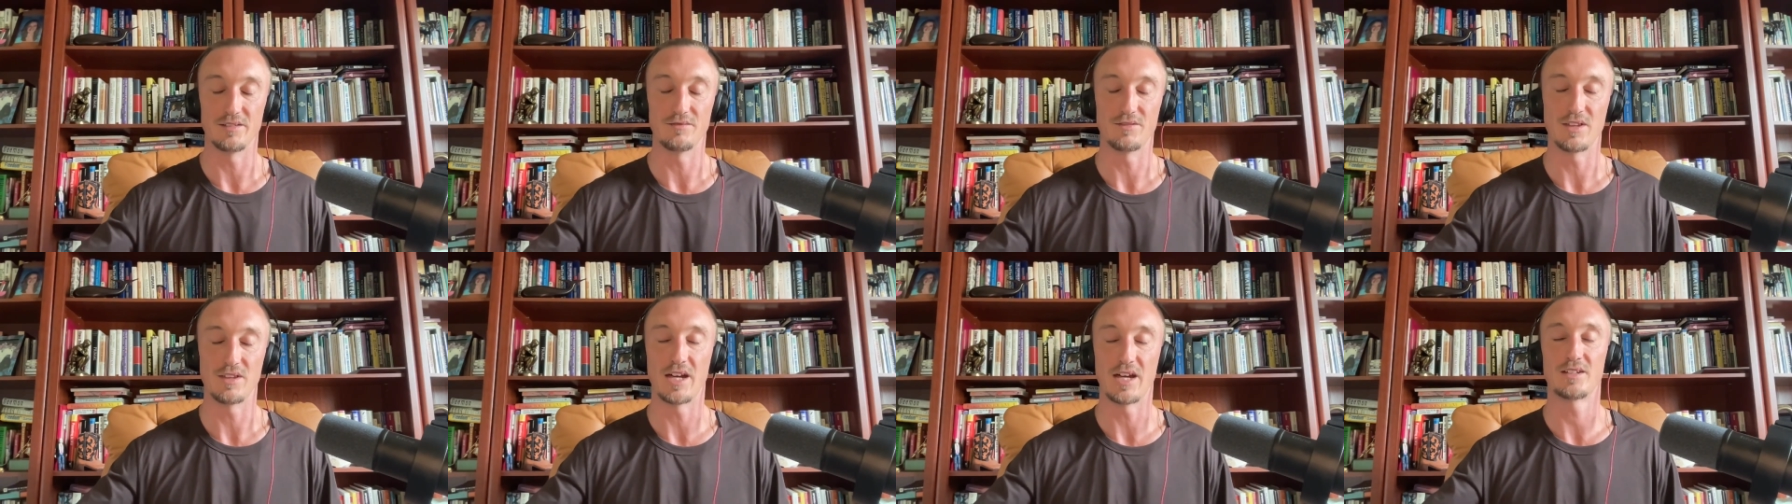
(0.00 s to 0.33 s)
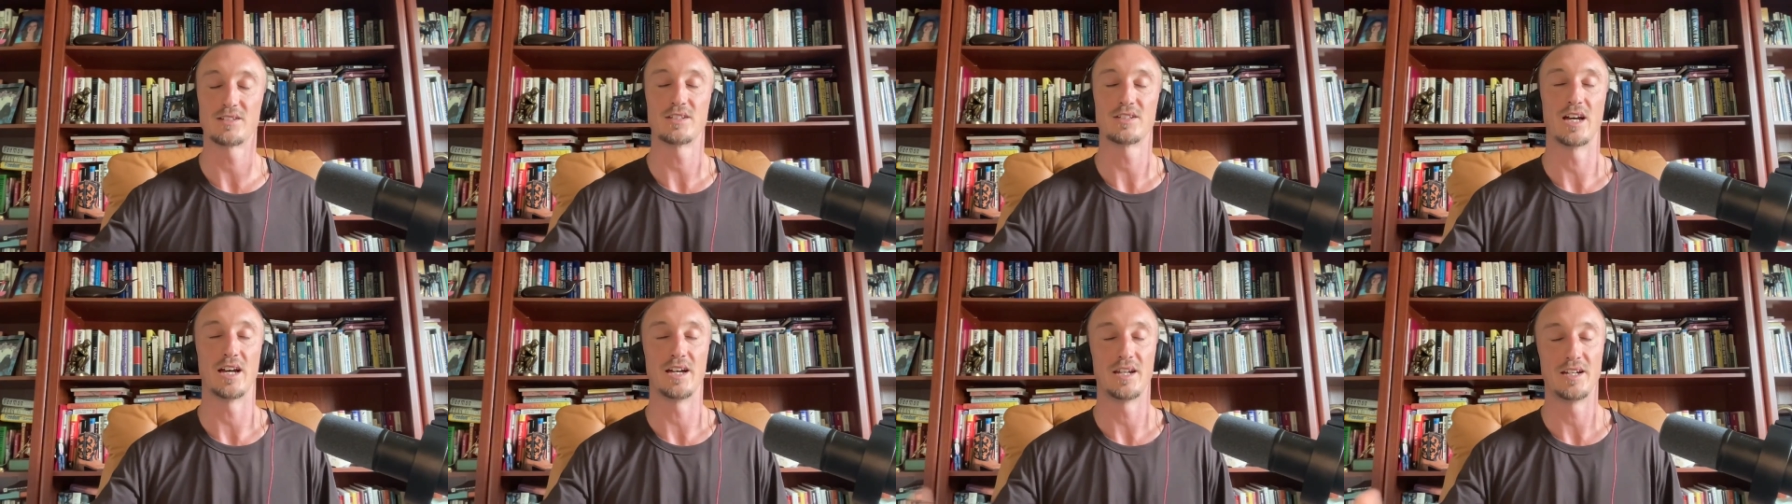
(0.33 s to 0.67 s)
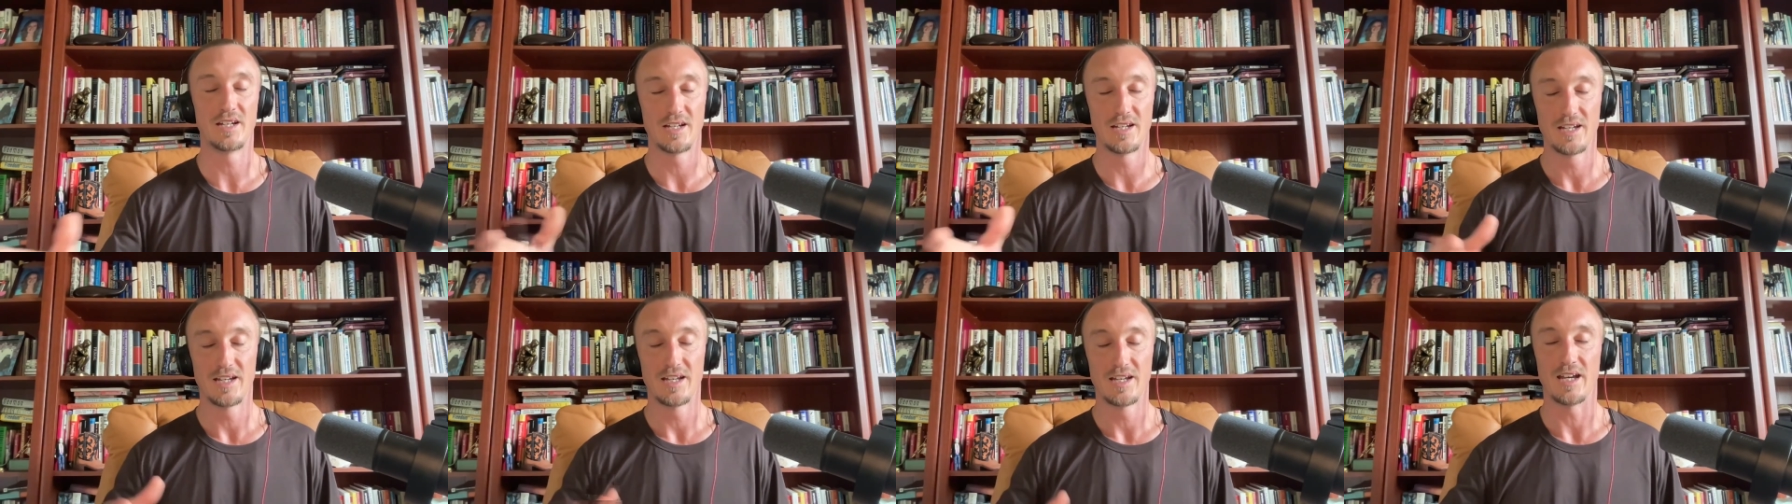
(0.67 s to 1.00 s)
that aside
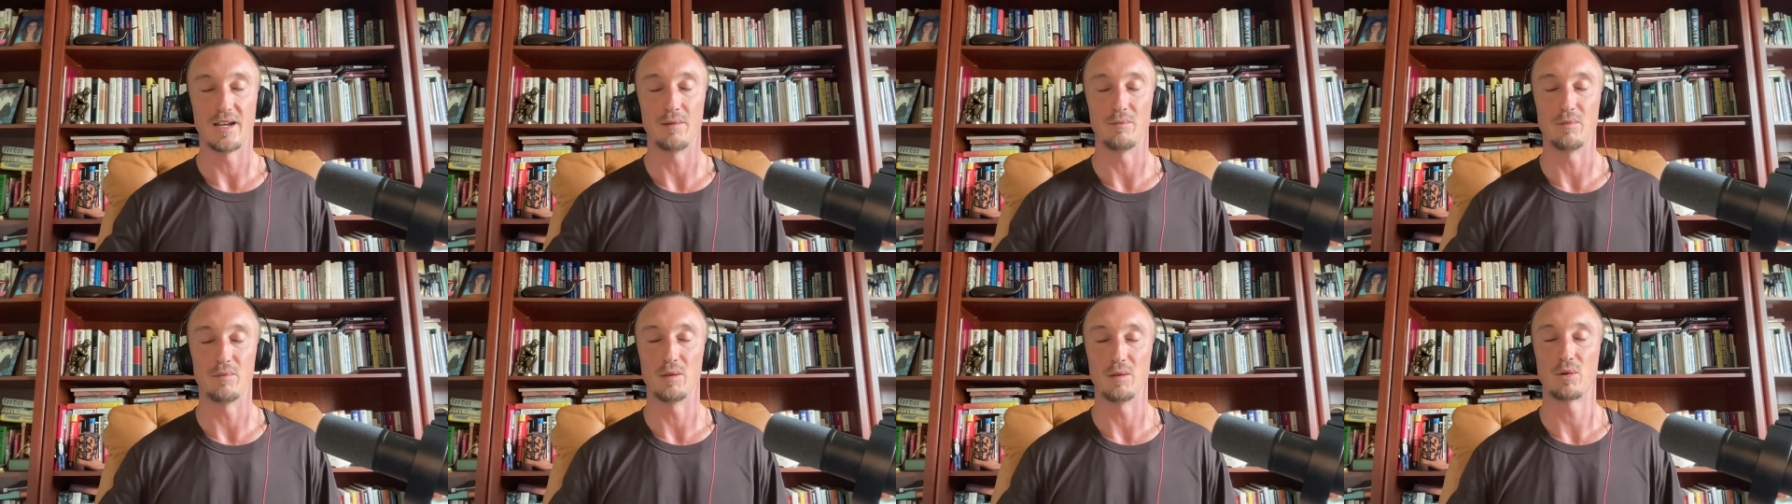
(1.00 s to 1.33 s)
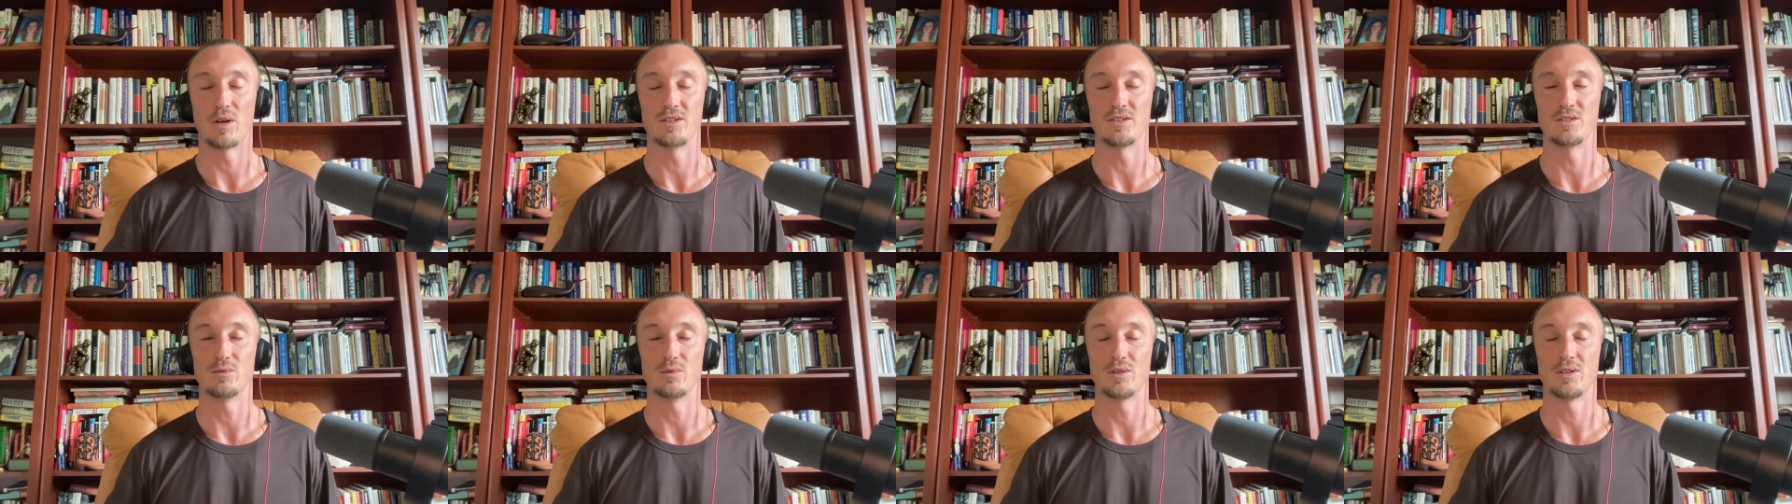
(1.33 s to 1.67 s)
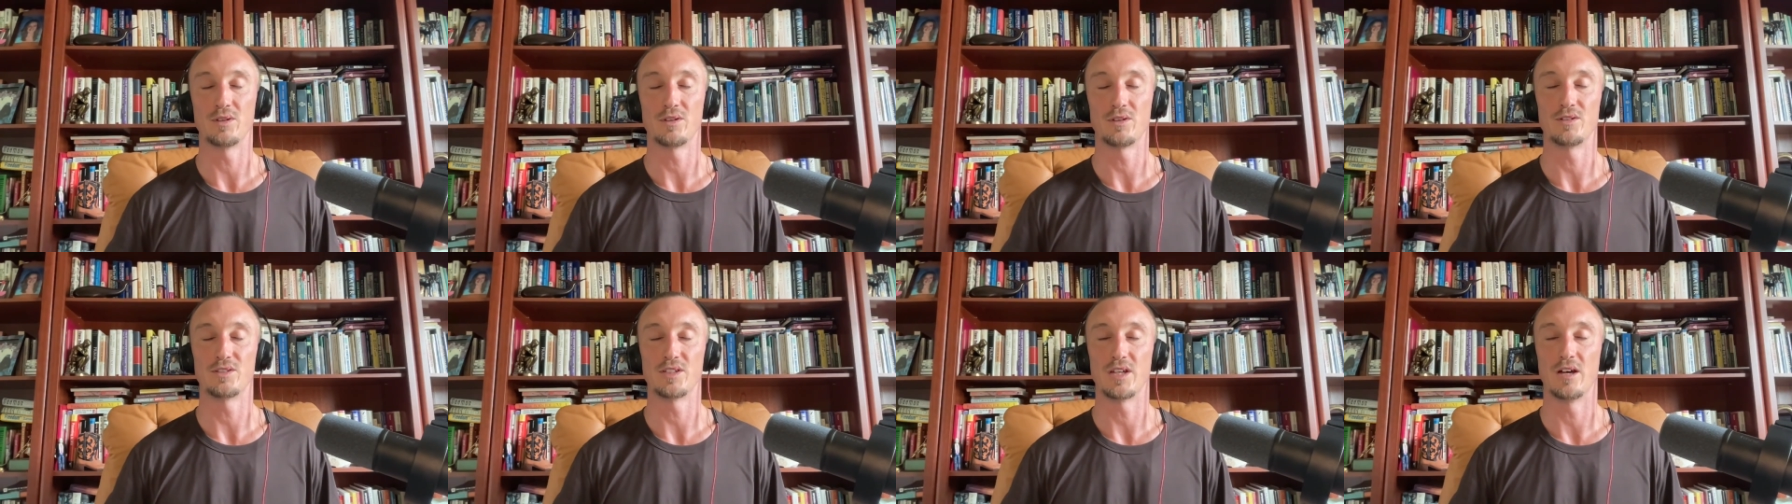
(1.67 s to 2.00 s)
and be present with
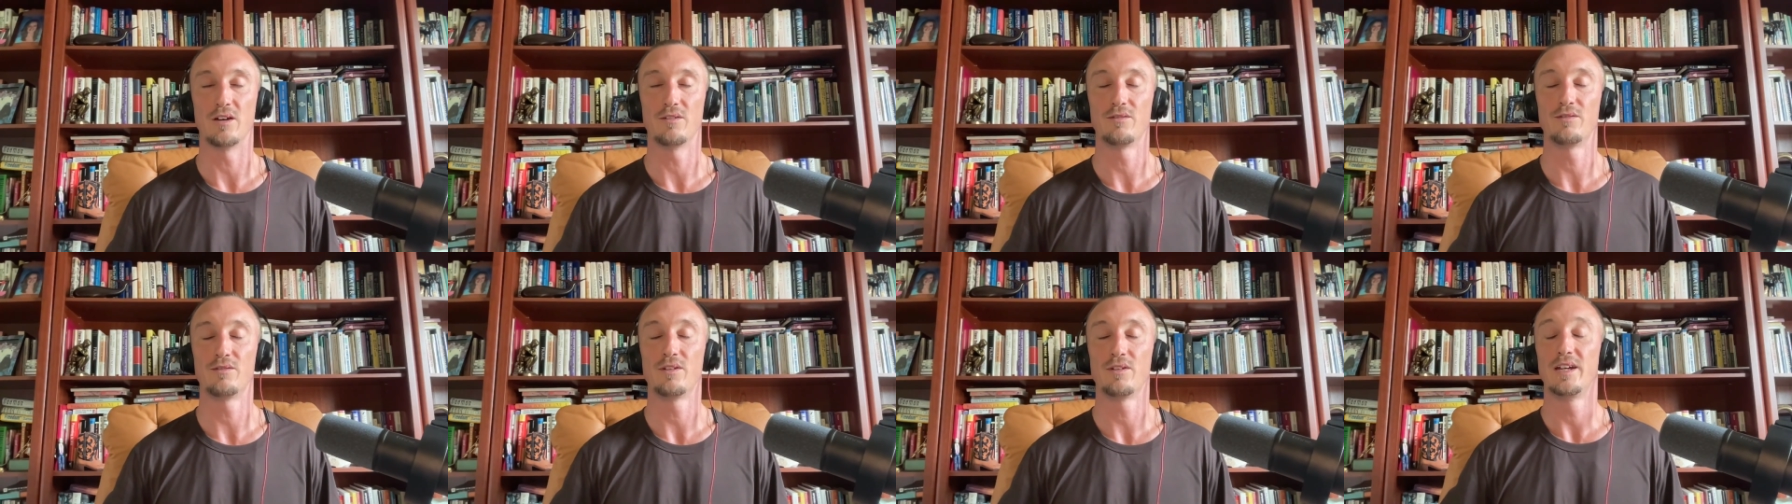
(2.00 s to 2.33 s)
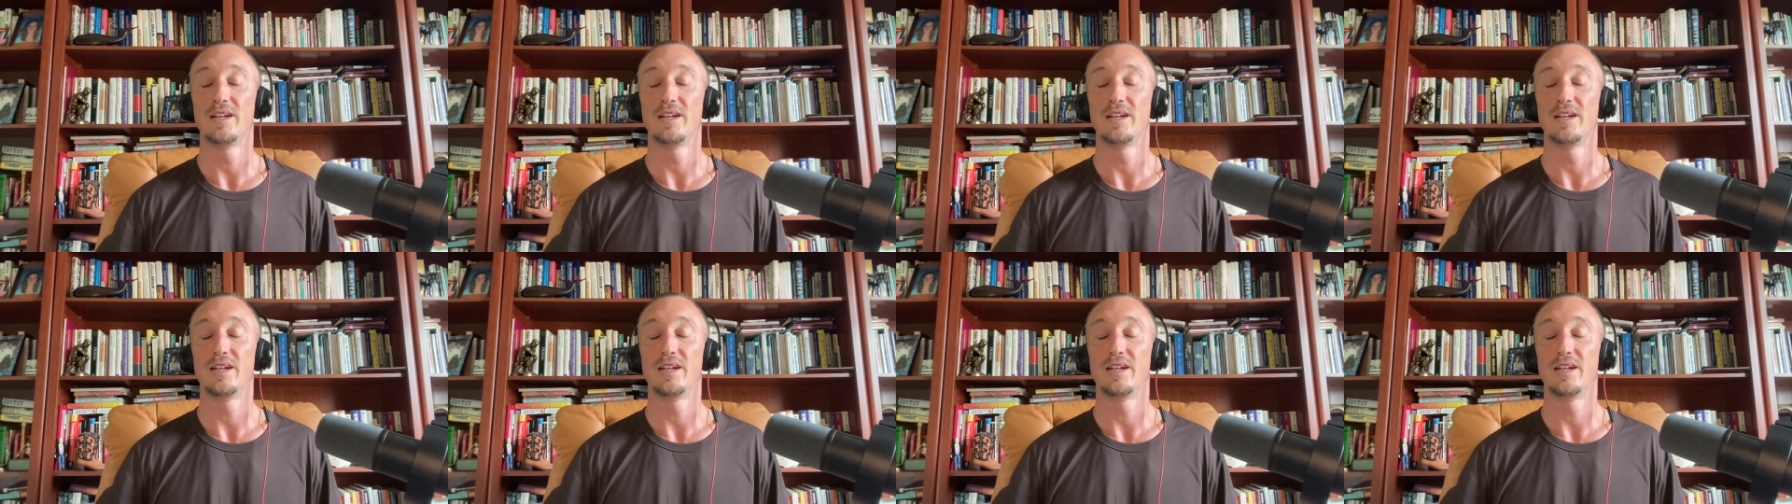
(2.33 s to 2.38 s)
yourself.